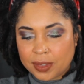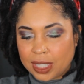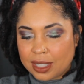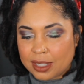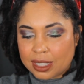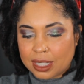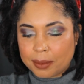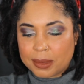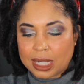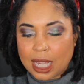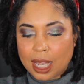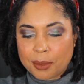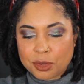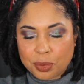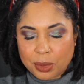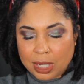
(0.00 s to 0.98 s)
And
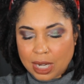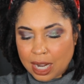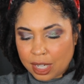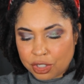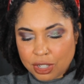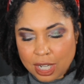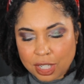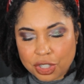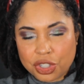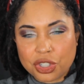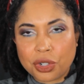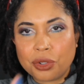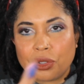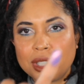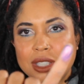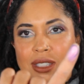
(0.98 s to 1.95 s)
sometimes when I try to
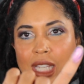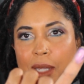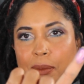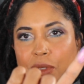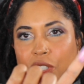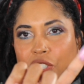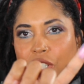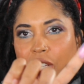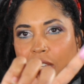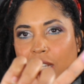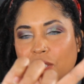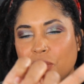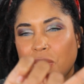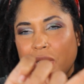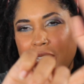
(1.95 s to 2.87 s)
show these types of shades on